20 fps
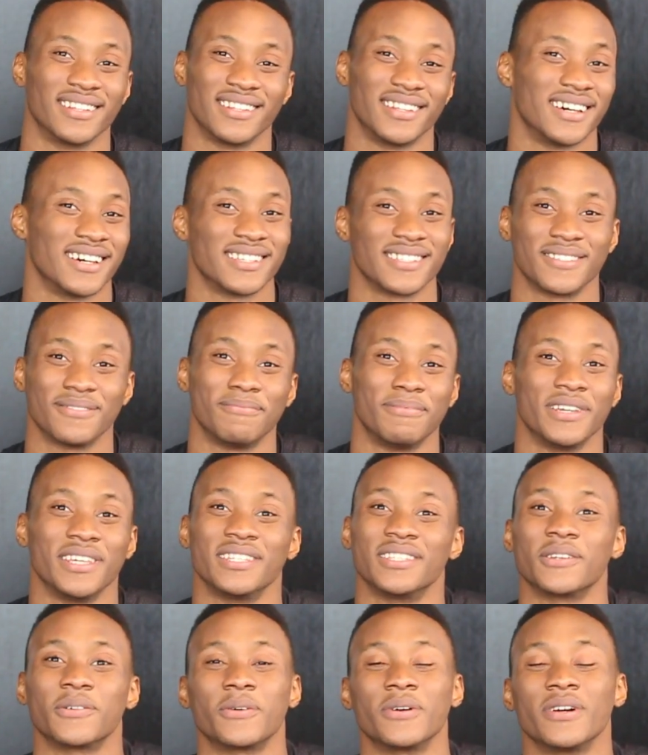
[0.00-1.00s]
That's the
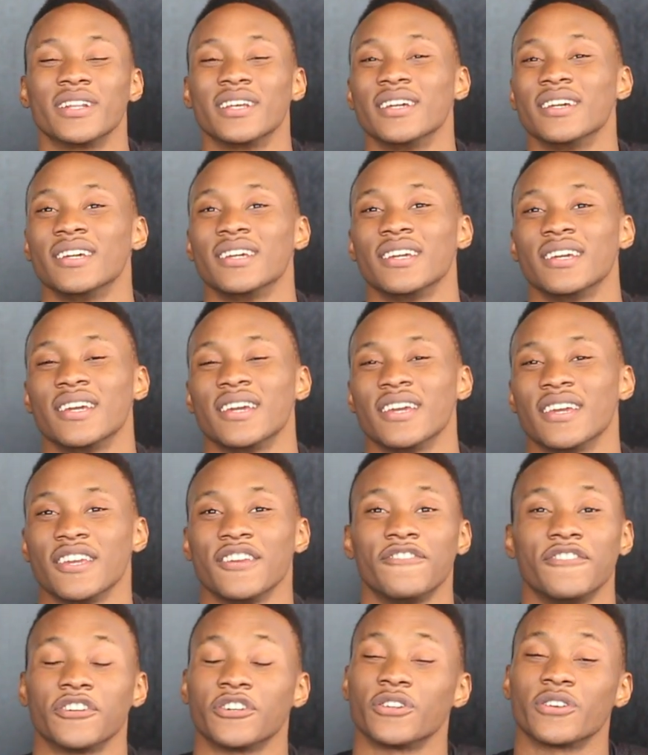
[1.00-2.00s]
basic one.
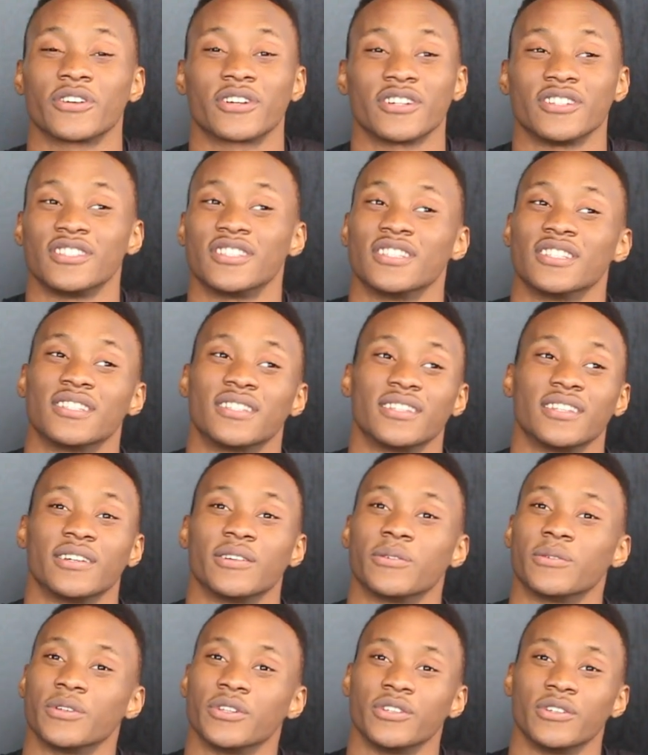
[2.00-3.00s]
If you're not
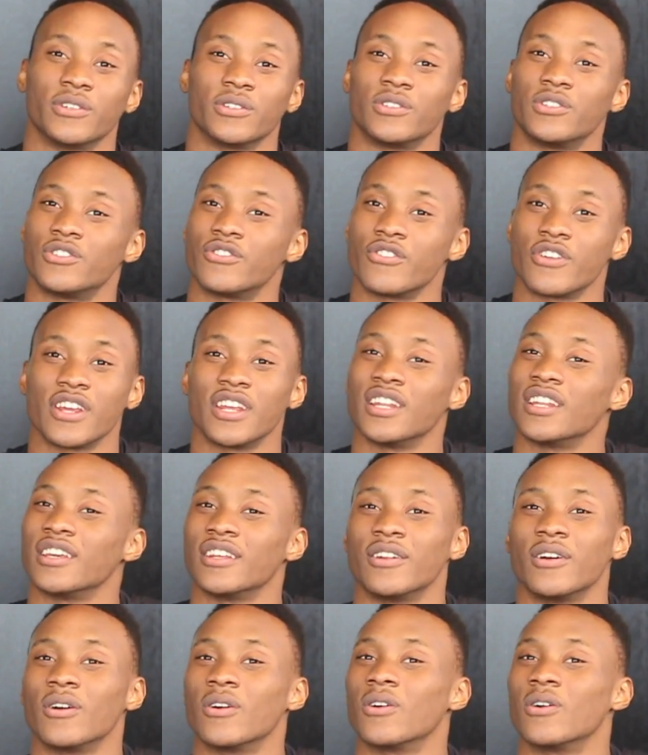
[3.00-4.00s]
consistent with your
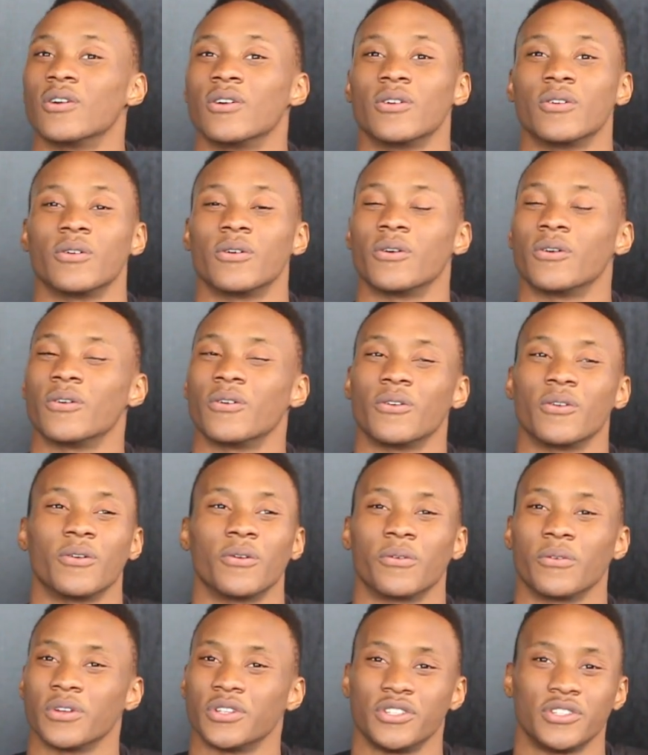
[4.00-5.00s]
training or
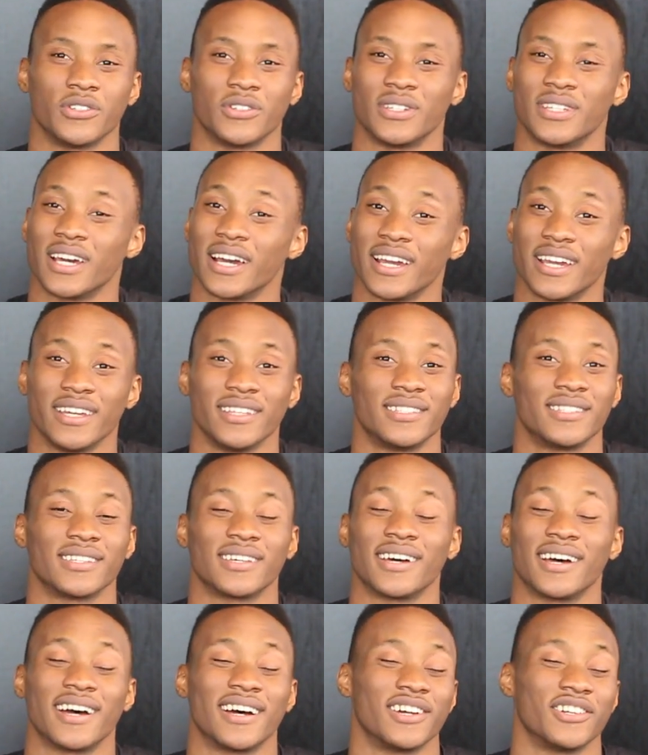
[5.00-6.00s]
with your diet,
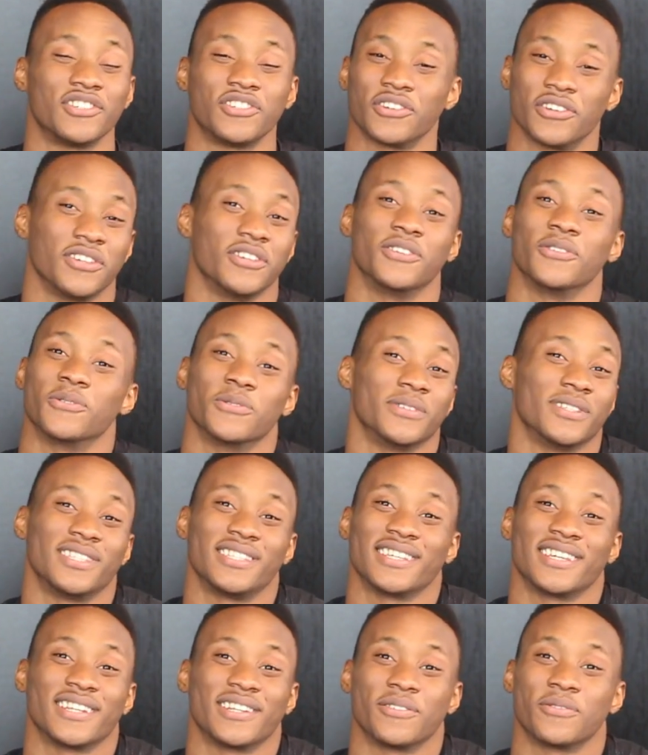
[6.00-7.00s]
I'll show you, you will
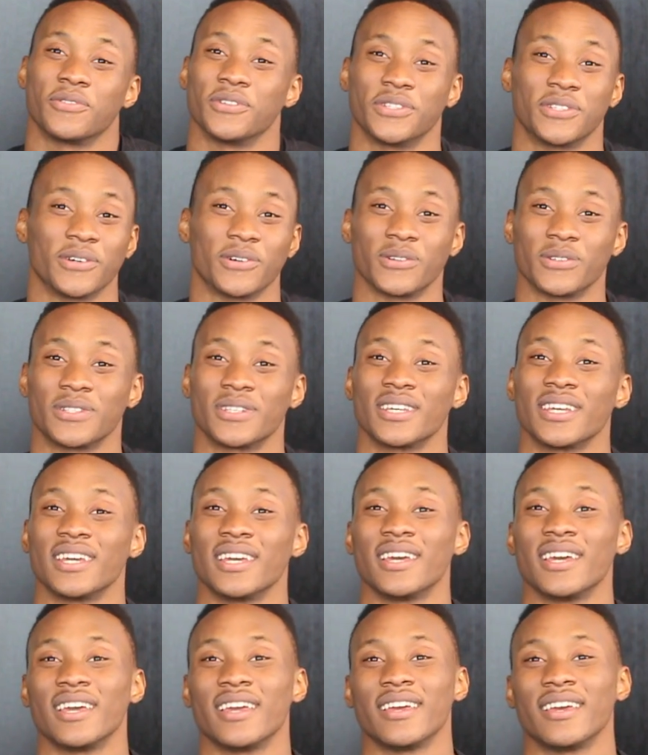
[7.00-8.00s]
see it in a
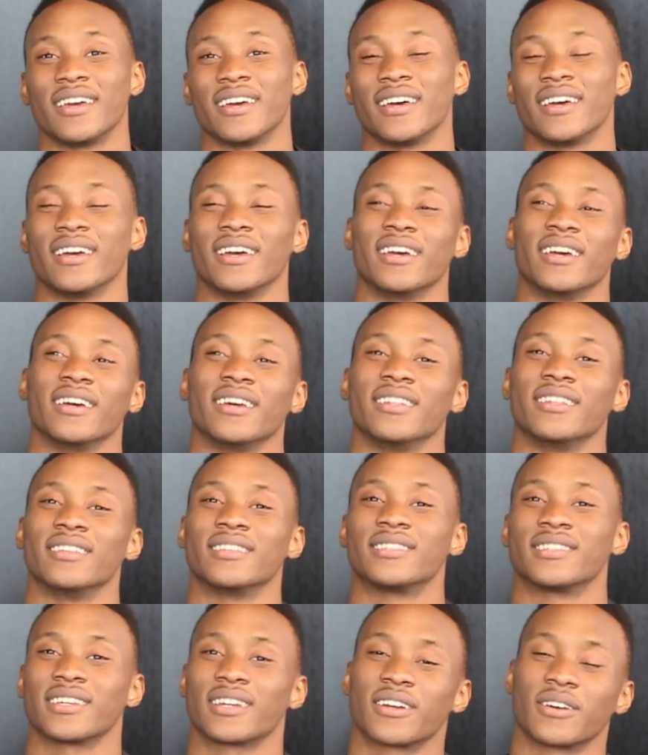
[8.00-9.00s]
second. The
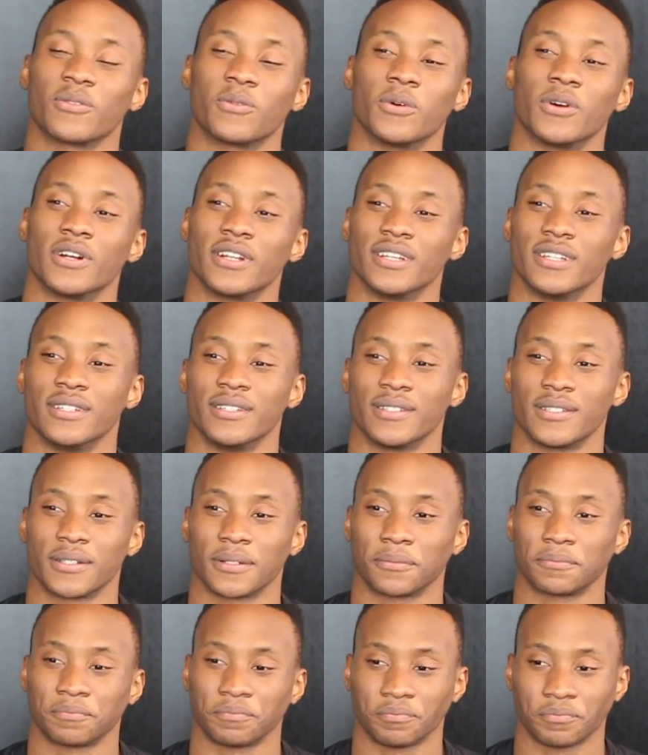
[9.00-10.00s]
second one
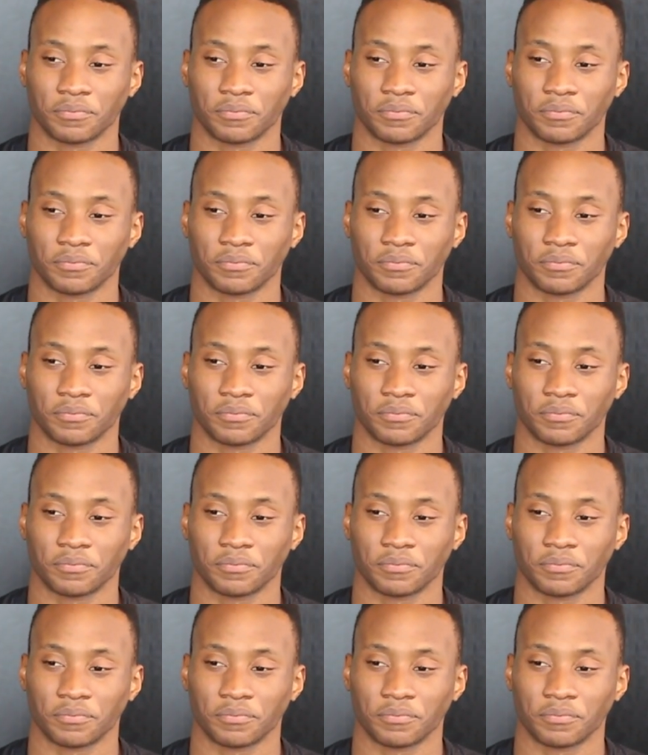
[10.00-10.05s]
is